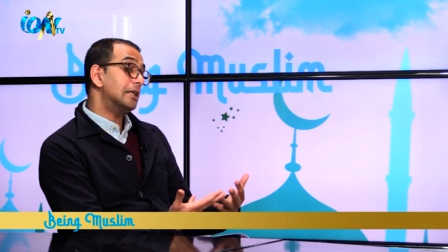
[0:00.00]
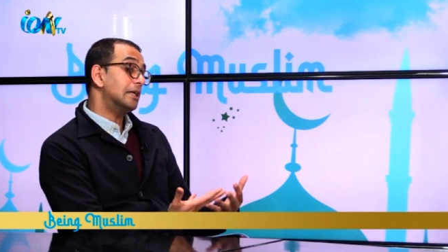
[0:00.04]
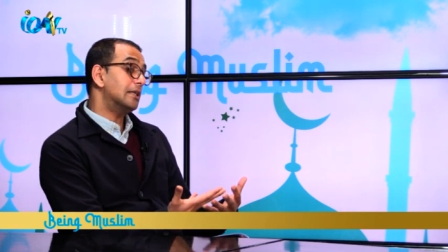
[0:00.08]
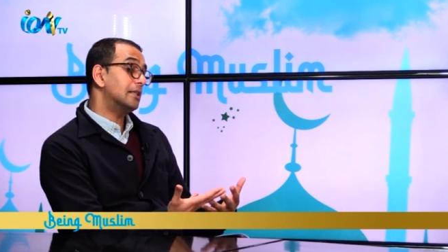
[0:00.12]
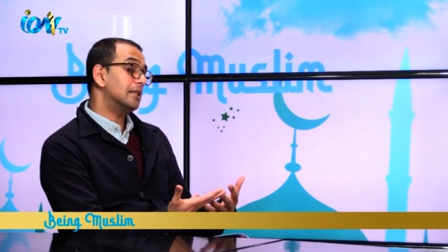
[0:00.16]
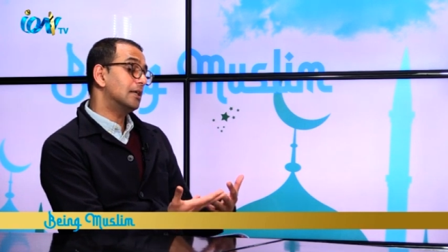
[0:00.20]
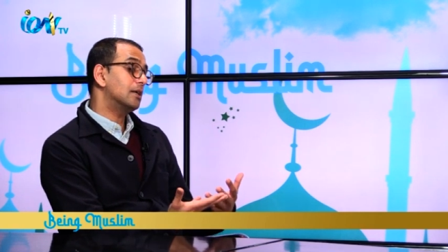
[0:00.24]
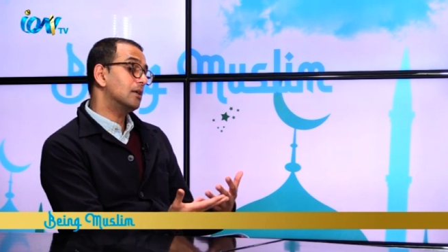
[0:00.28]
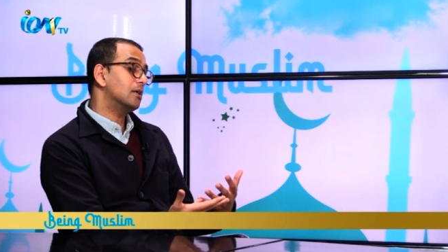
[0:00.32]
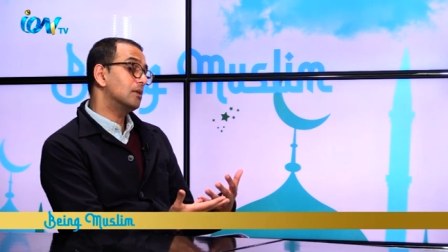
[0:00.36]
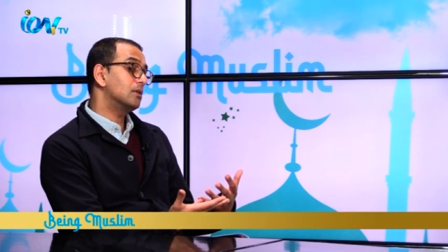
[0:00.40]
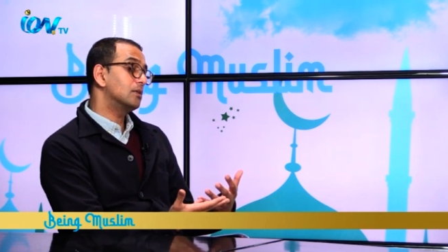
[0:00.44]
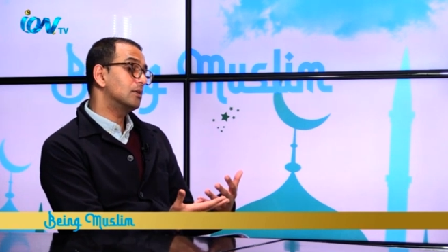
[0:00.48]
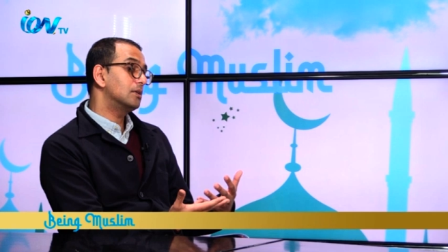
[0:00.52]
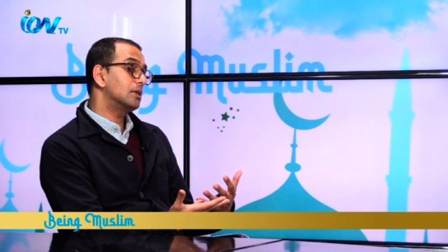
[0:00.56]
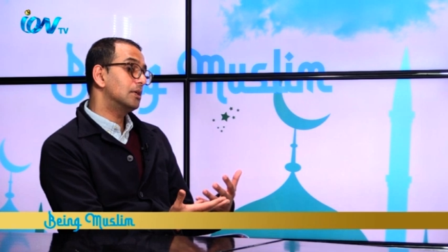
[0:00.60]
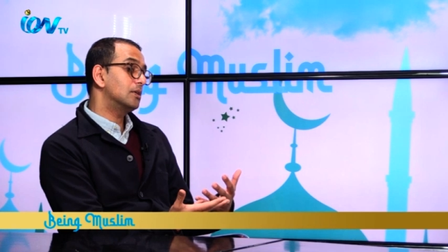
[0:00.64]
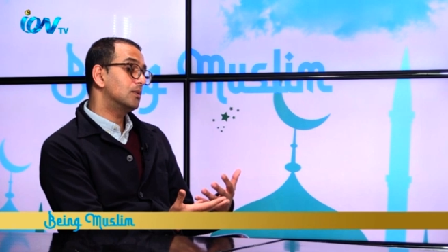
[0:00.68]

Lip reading: I think